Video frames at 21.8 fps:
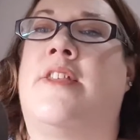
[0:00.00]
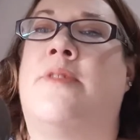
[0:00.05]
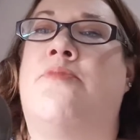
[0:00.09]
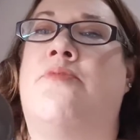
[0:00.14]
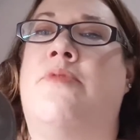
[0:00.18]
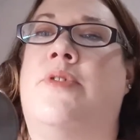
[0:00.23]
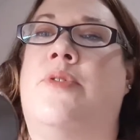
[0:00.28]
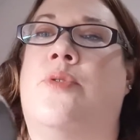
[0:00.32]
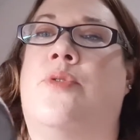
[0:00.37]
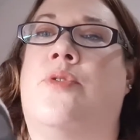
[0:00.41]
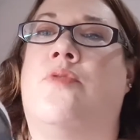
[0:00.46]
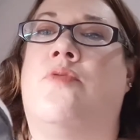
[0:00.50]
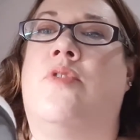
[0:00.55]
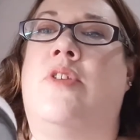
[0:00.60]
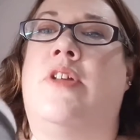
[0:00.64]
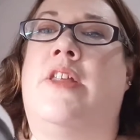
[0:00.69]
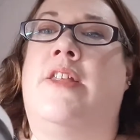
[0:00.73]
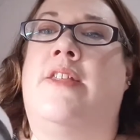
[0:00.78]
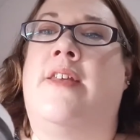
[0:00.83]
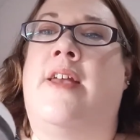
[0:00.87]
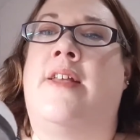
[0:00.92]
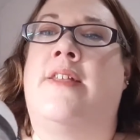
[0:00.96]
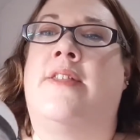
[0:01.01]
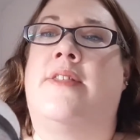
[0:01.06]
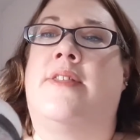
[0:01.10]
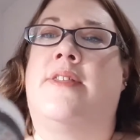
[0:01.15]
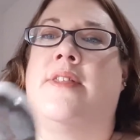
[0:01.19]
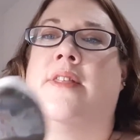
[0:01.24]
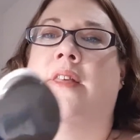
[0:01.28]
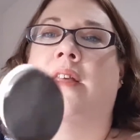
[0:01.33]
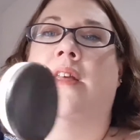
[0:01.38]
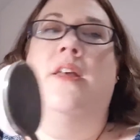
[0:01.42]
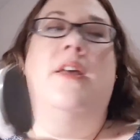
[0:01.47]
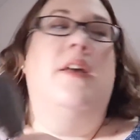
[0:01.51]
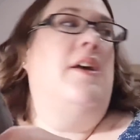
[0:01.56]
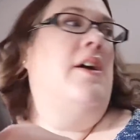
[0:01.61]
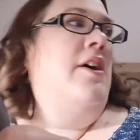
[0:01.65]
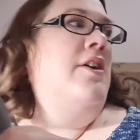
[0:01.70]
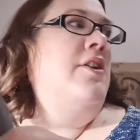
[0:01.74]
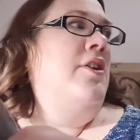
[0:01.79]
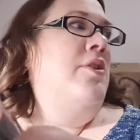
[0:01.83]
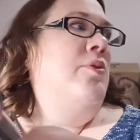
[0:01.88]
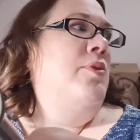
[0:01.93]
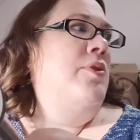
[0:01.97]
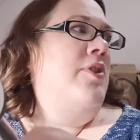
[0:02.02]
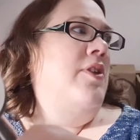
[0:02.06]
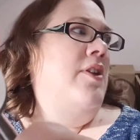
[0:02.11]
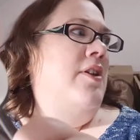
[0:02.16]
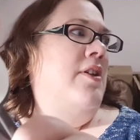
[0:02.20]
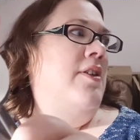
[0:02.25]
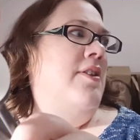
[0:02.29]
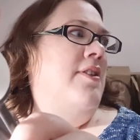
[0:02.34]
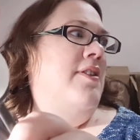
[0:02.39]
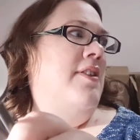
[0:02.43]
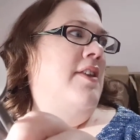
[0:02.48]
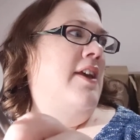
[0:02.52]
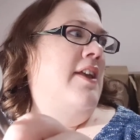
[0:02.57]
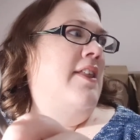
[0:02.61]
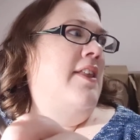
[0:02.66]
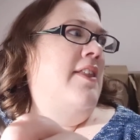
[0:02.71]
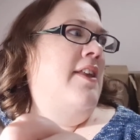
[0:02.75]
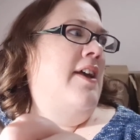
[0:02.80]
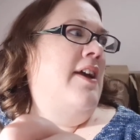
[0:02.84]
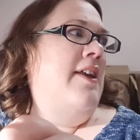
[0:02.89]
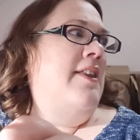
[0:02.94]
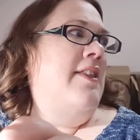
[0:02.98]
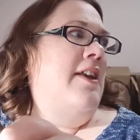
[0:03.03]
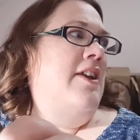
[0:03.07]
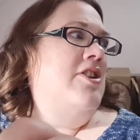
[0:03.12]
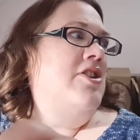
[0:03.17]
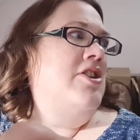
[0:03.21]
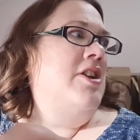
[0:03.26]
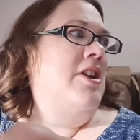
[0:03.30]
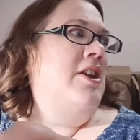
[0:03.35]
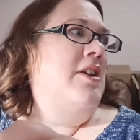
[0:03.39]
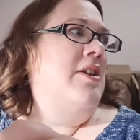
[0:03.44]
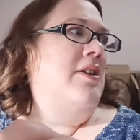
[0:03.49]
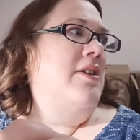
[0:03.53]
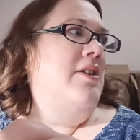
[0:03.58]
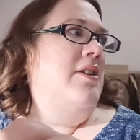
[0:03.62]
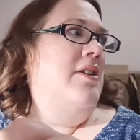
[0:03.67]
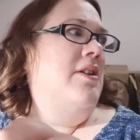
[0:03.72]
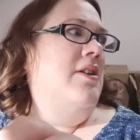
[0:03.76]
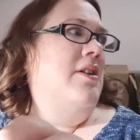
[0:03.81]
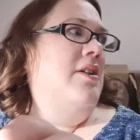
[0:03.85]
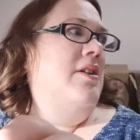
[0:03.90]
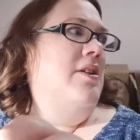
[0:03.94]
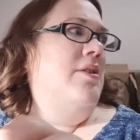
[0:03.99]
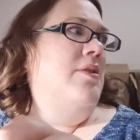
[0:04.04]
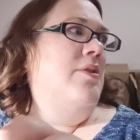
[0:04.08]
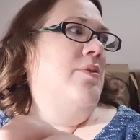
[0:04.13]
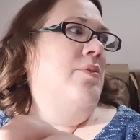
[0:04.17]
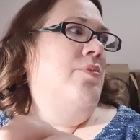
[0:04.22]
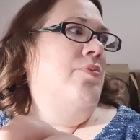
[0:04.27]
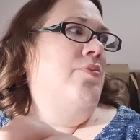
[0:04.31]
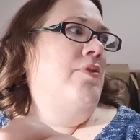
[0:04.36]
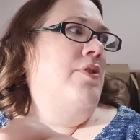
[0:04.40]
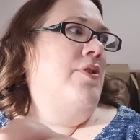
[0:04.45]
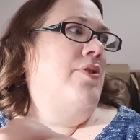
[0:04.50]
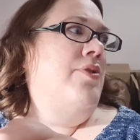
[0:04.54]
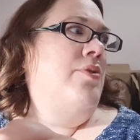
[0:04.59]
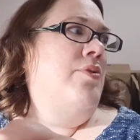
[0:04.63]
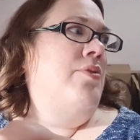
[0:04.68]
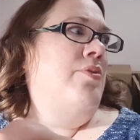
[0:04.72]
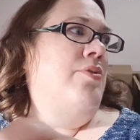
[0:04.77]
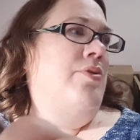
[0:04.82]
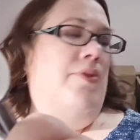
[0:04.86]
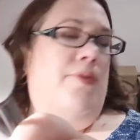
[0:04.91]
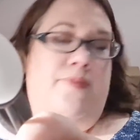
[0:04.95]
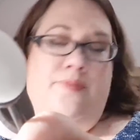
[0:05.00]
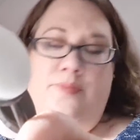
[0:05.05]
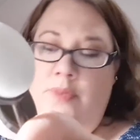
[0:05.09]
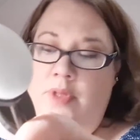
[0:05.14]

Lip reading: The bristles are really dense. I don't know whether you can see that that is actually bristles.